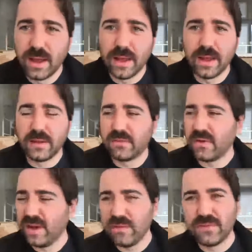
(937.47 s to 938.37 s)
It's
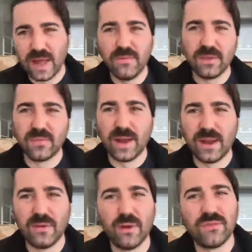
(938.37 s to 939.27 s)
kind of
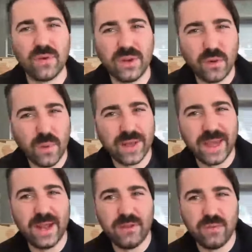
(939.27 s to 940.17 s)
self-explanatory, so I don't want to
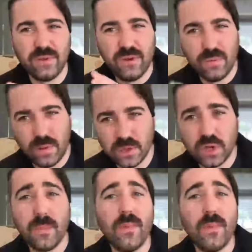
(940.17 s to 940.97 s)
get into it too much.